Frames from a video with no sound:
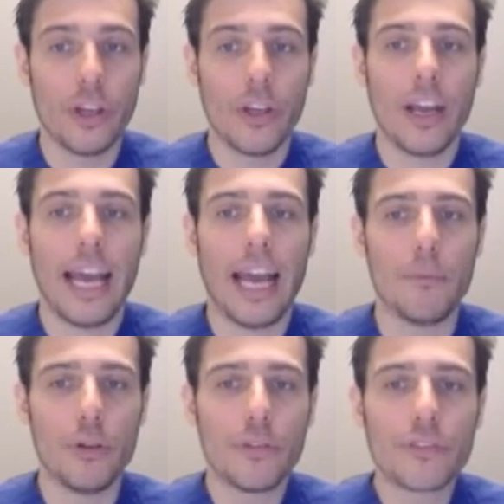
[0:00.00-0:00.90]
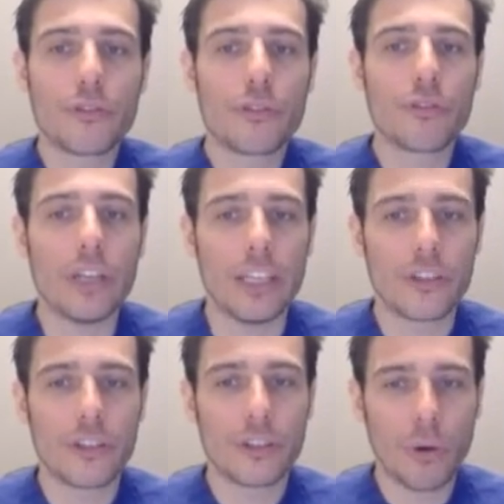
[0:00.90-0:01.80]
and moves through each
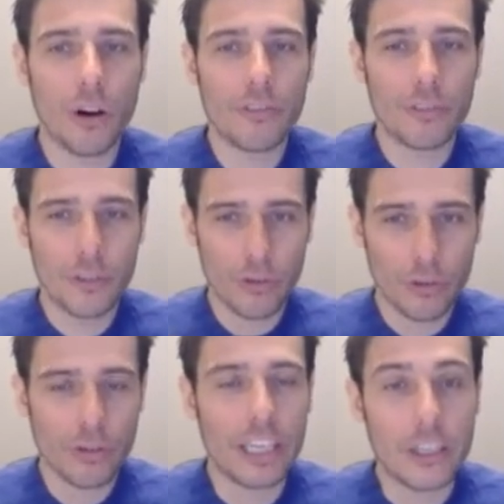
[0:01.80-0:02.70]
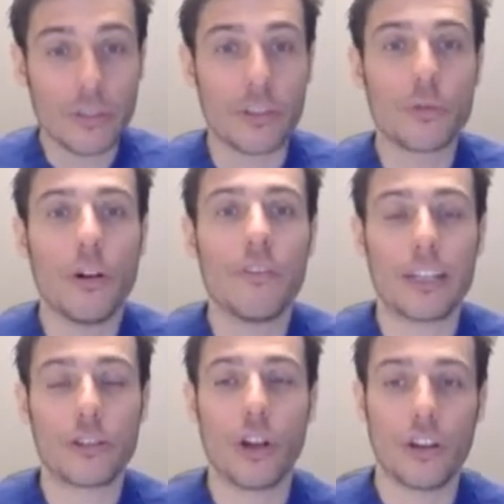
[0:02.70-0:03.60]
of the 12
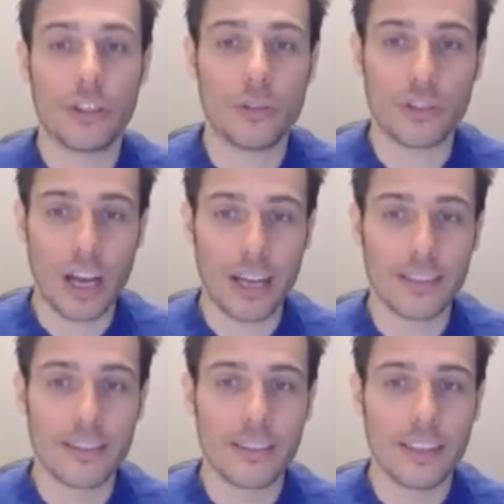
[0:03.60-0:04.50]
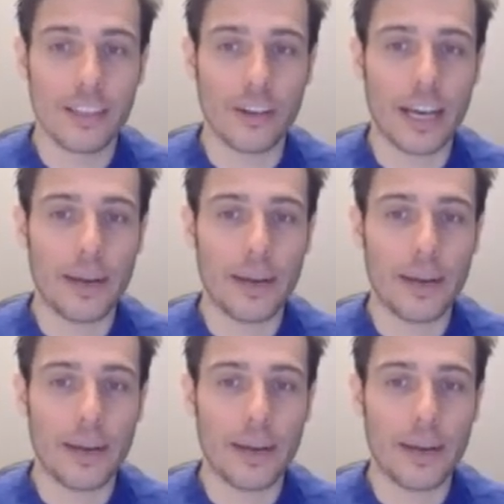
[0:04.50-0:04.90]
astrological signs, okay,